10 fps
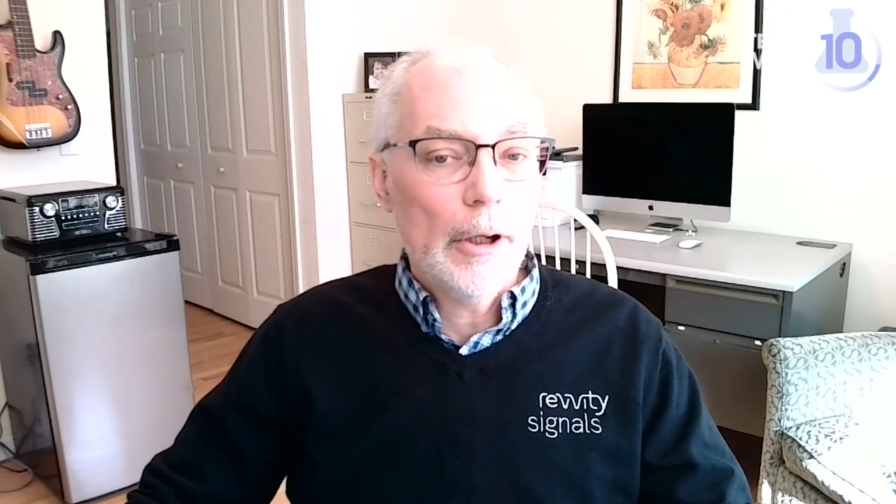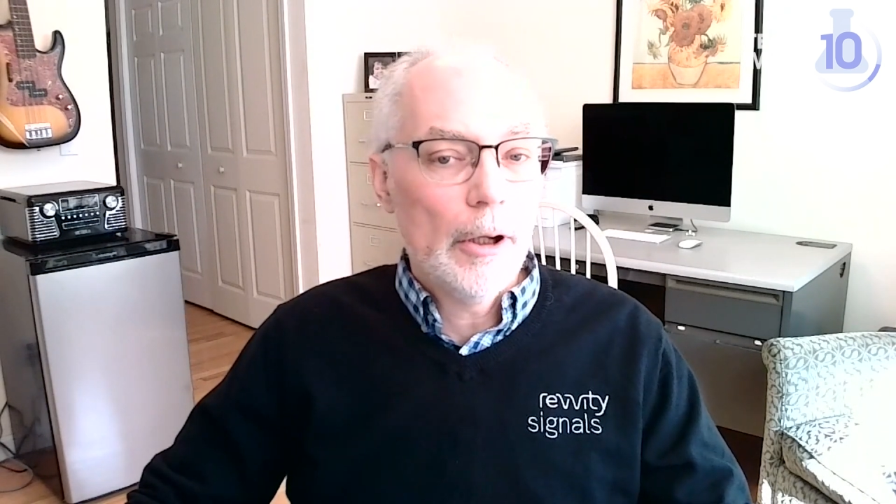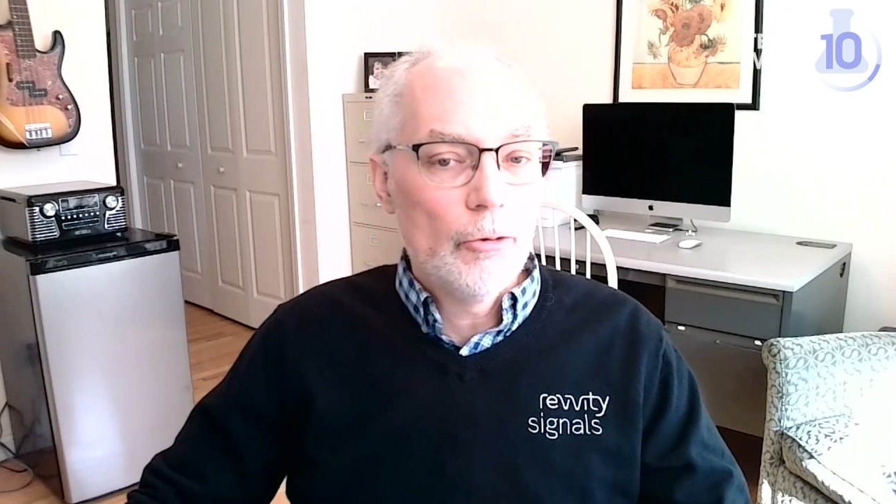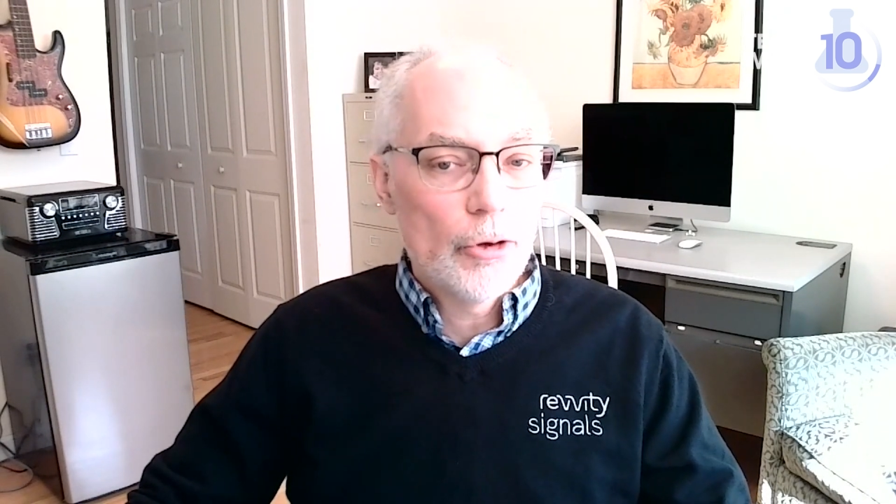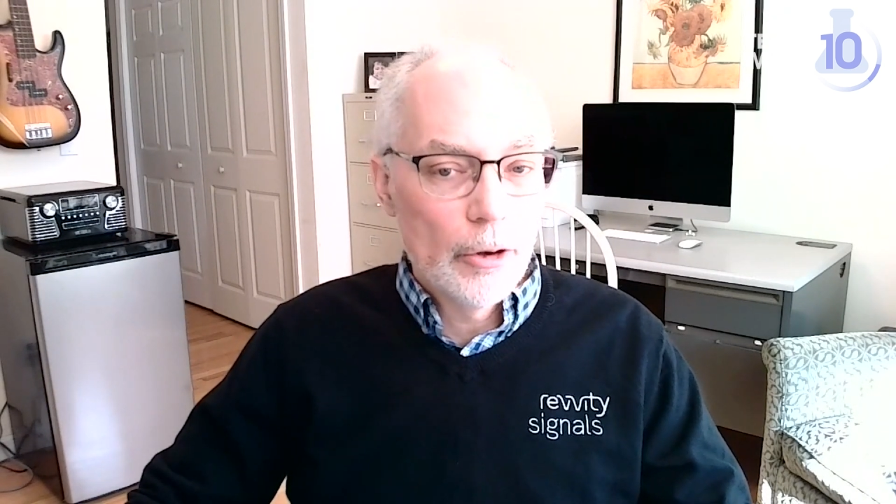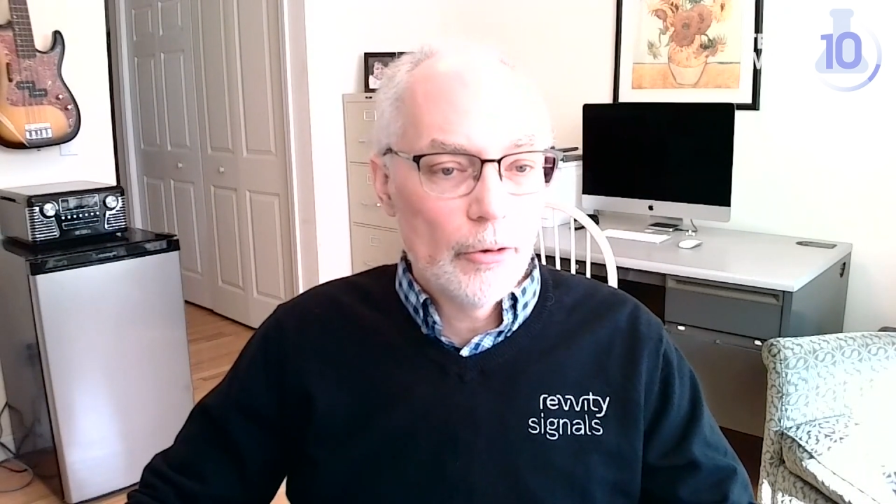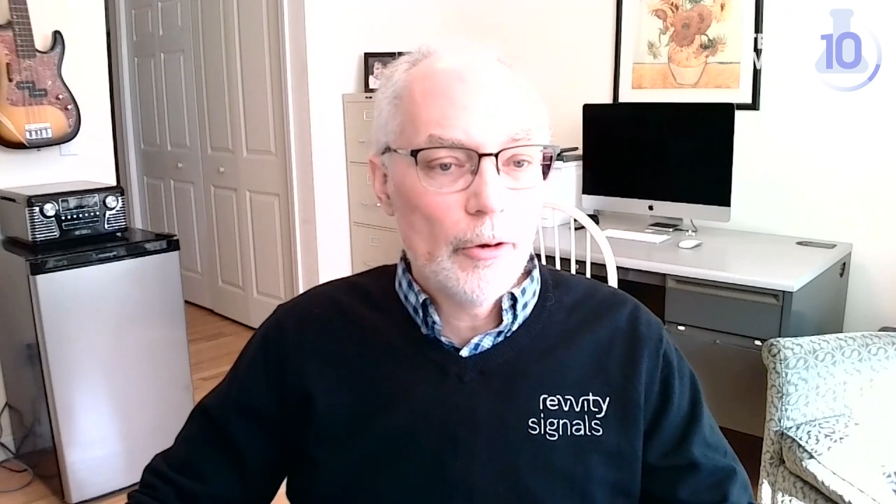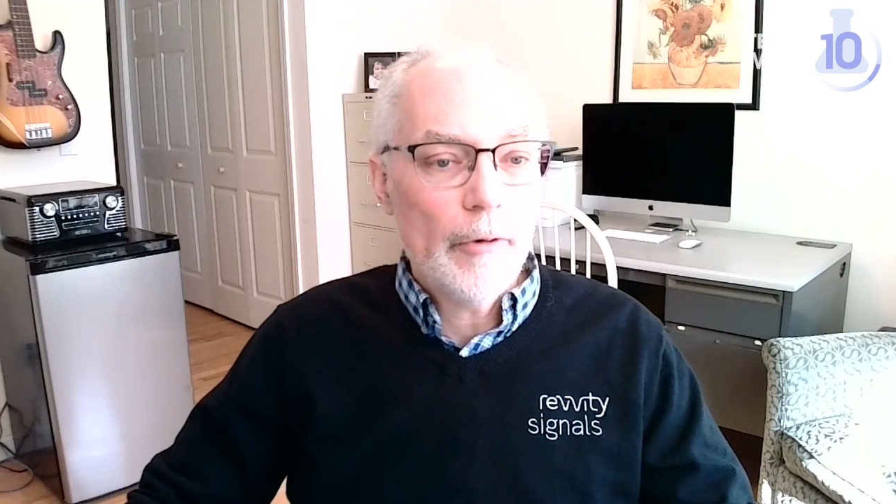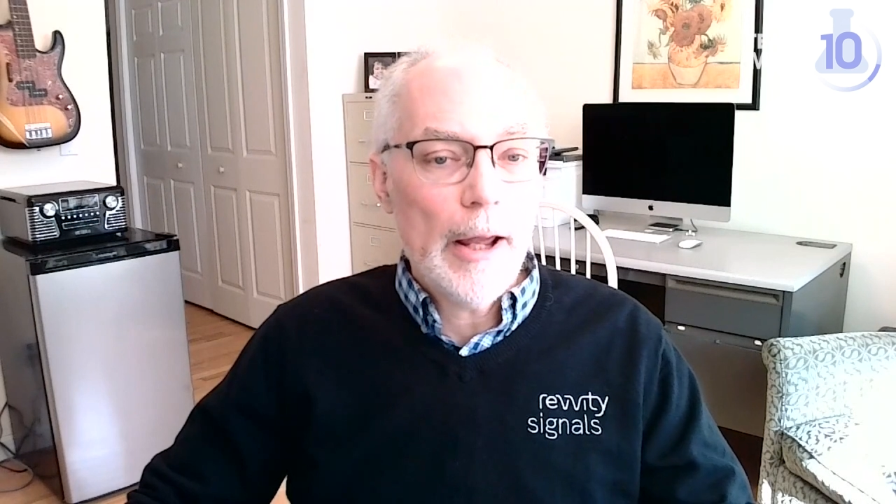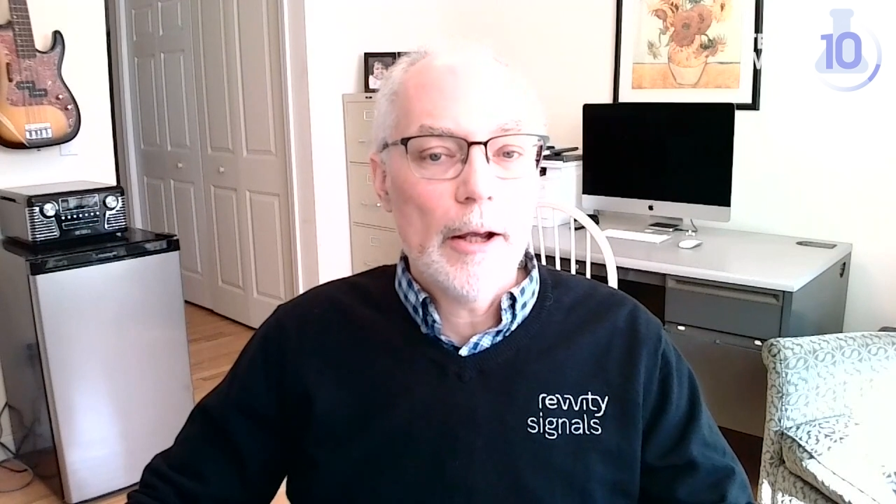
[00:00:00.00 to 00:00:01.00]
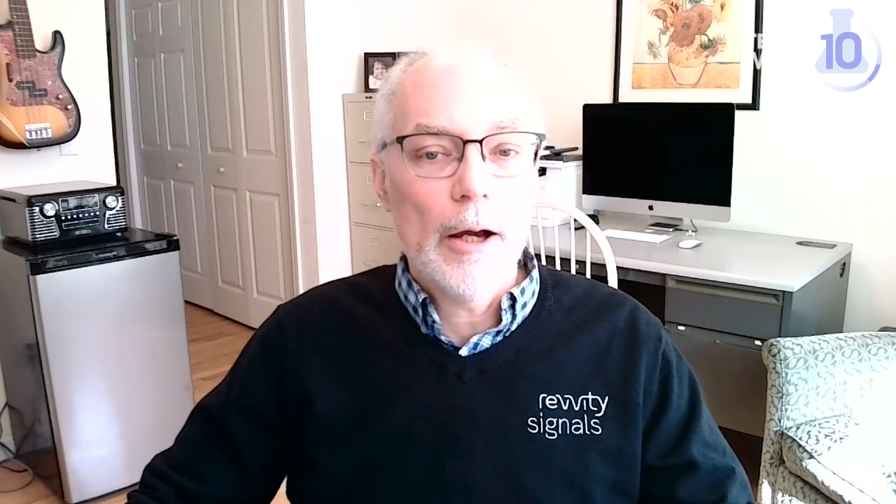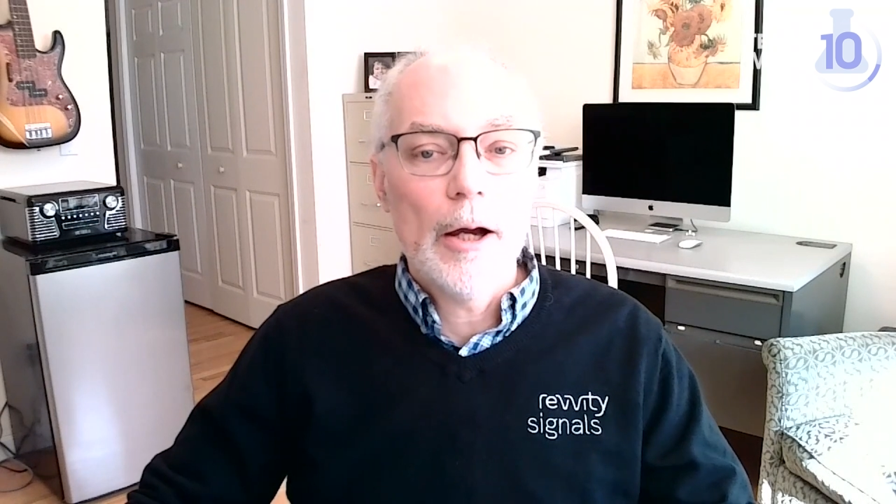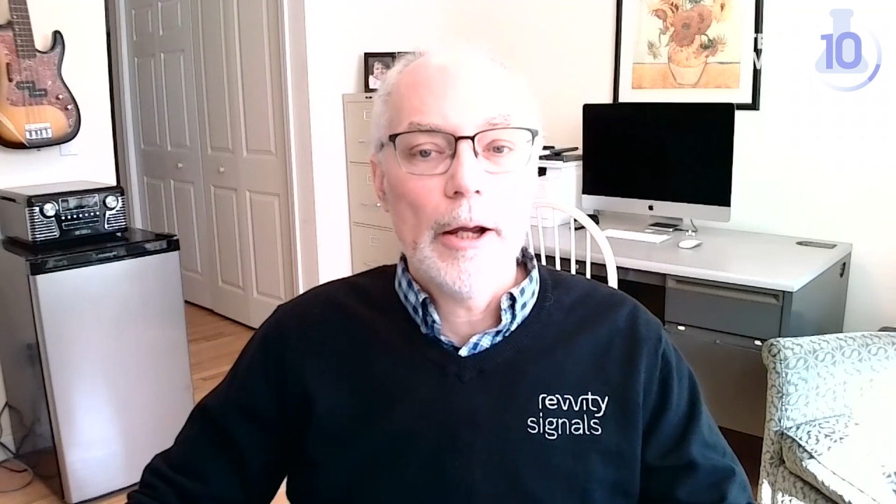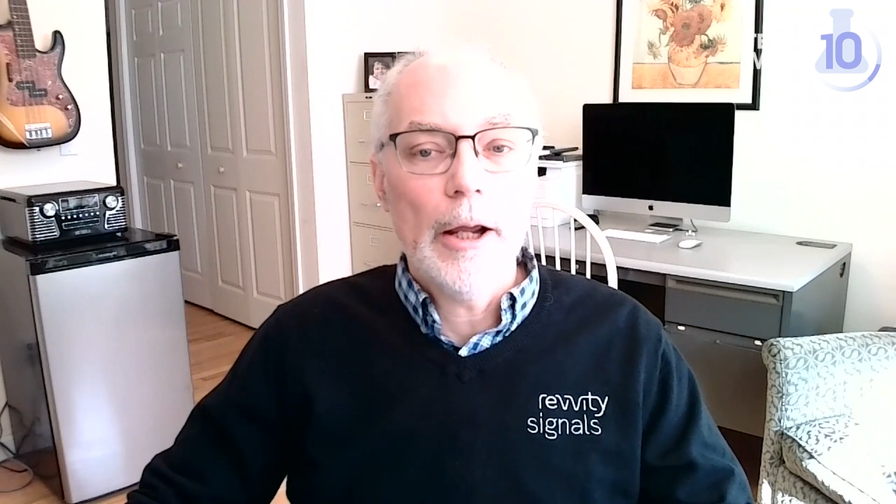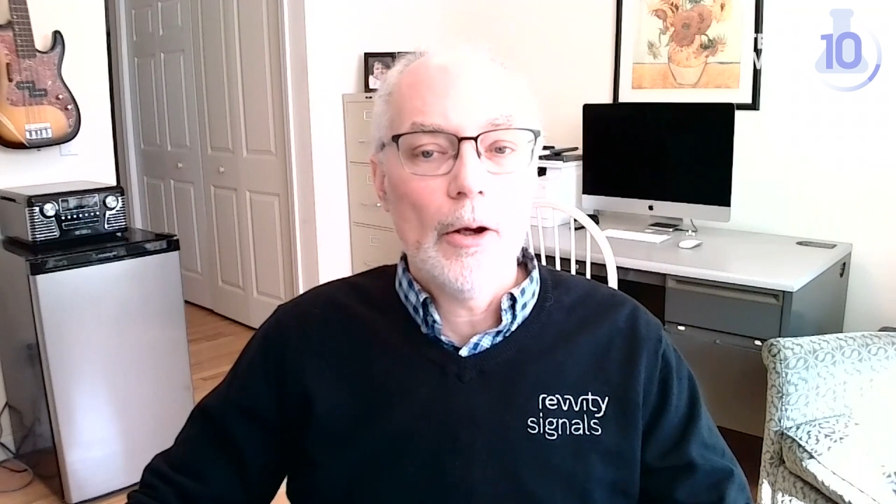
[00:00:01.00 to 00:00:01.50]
in generative AI